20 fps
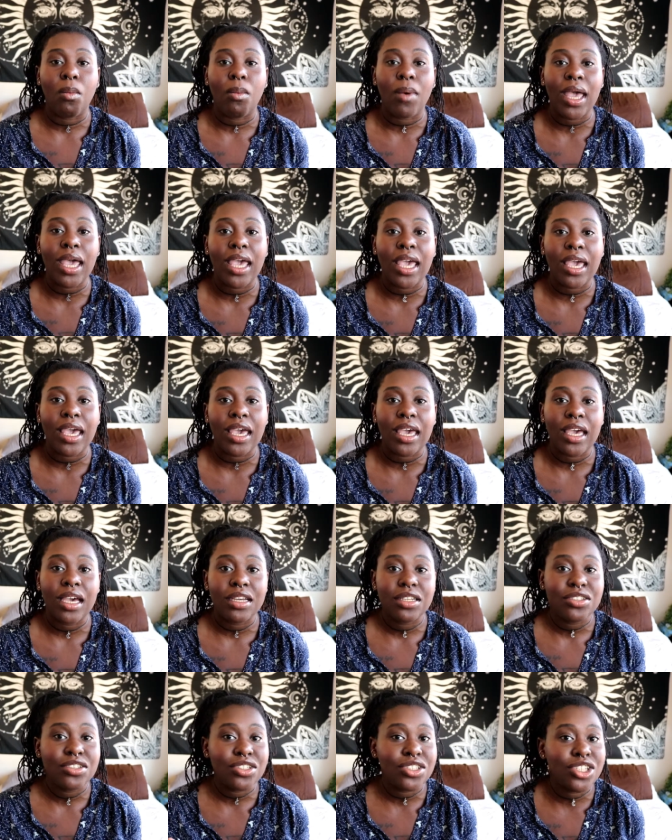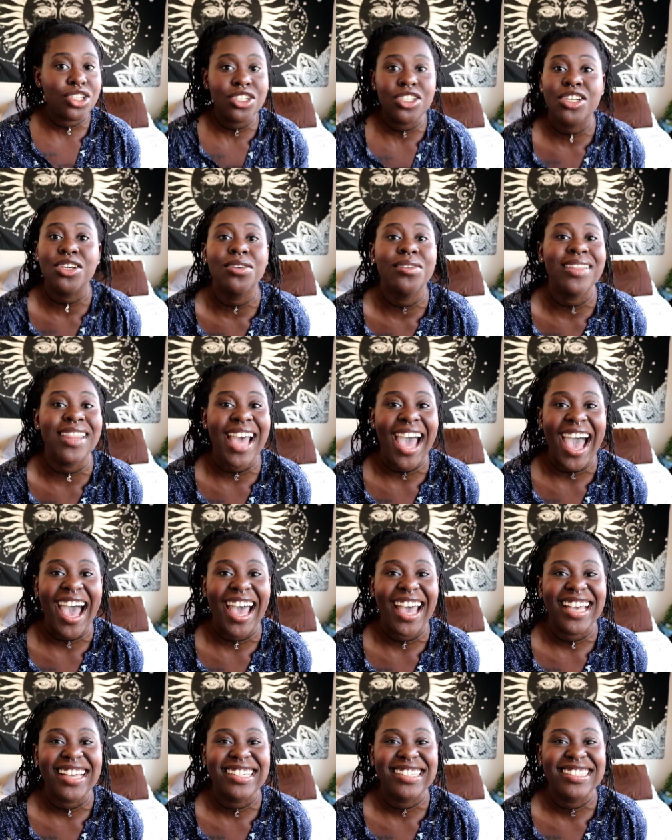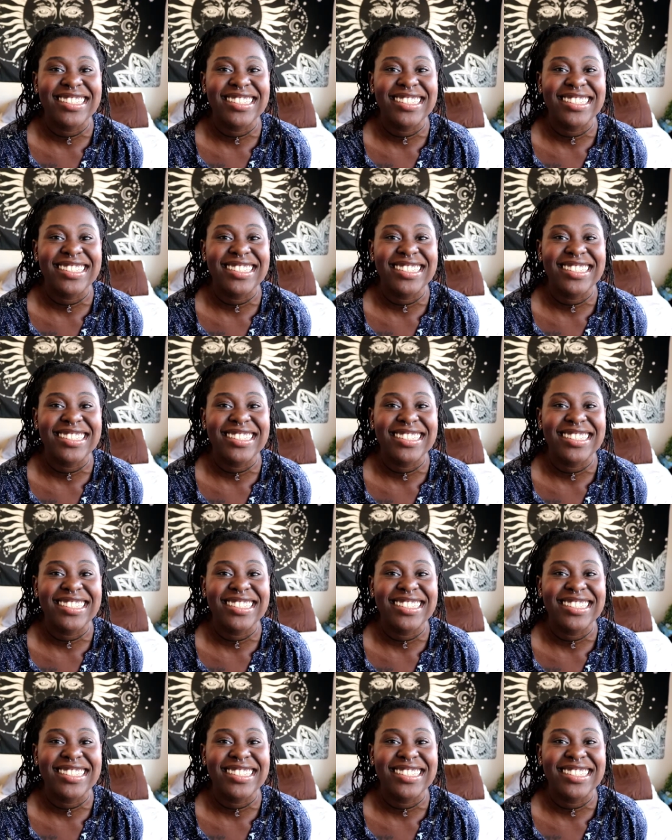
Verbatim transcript: way to do that.